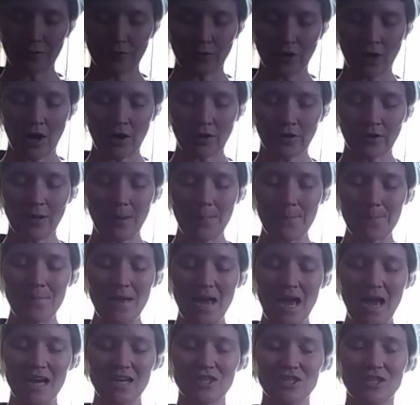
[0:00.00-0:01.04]
for our
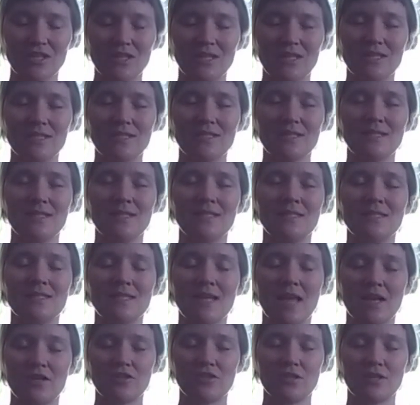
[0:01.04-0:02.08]
compassionate
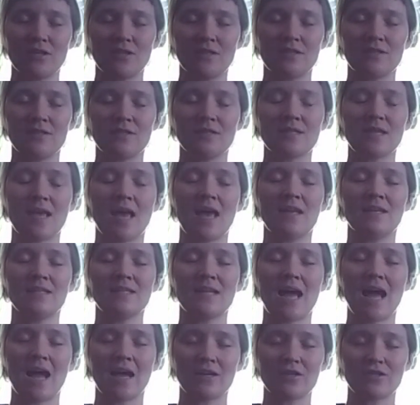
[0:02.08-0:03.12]
intentions and
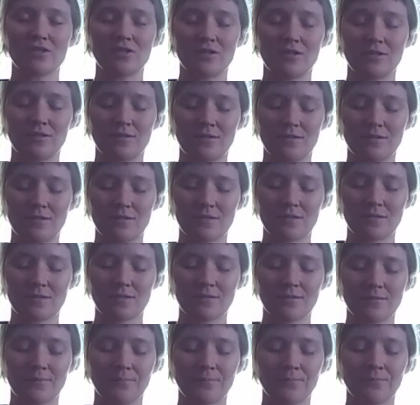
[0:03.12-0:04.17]
actions.
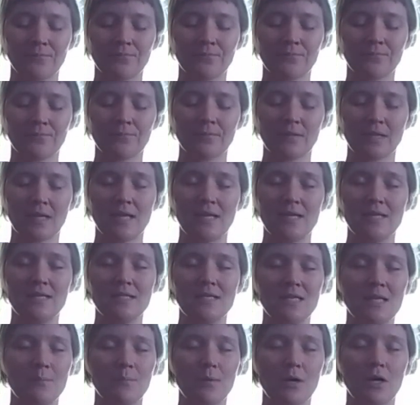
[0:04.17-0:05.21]
In
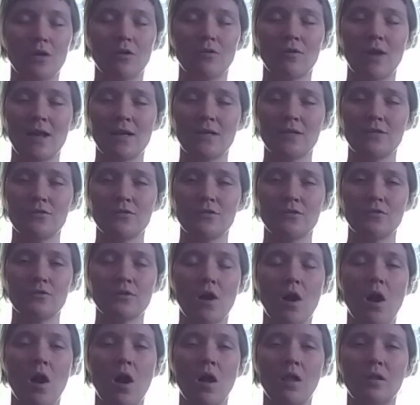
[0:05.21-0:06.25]
deep gratitude
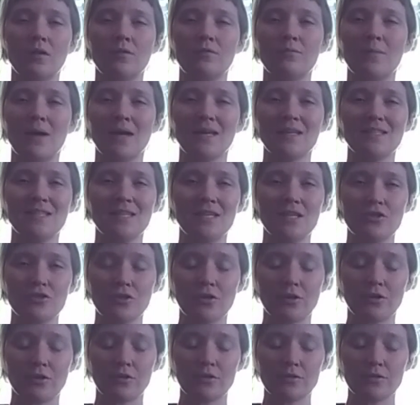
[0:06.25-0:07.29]
to all of my
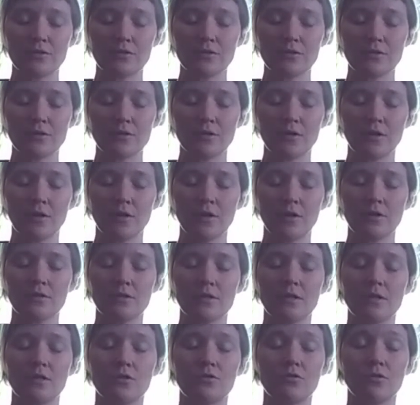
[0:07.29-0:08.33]
teachers,
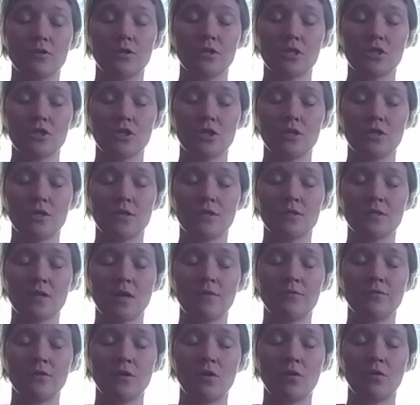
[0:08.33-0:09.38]
to the traditions
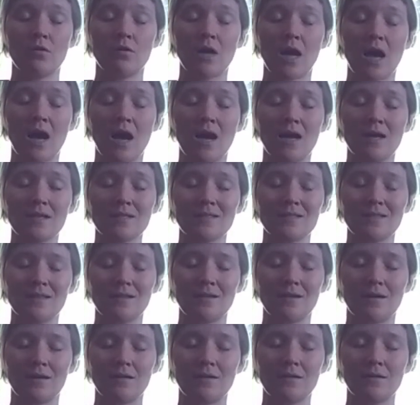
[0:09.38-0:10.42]
of yoga
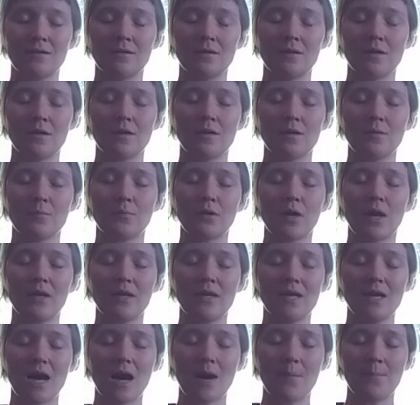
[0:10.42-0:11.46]
asana,
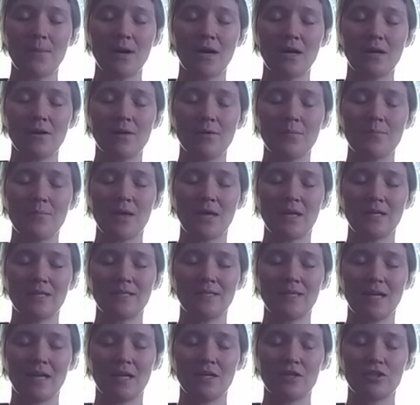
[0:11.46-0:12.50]
pranayama,
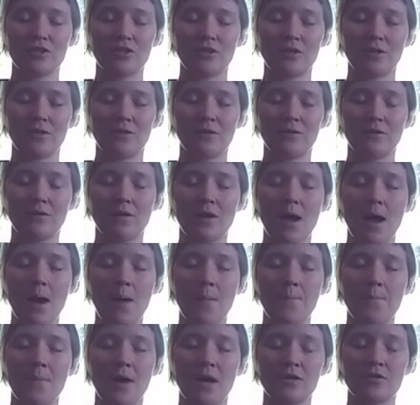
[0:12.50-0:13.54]
meditation,
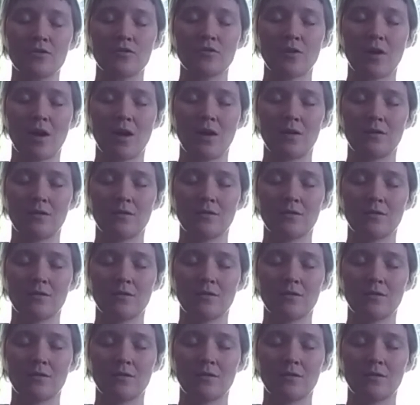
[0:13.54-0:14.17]
mantra.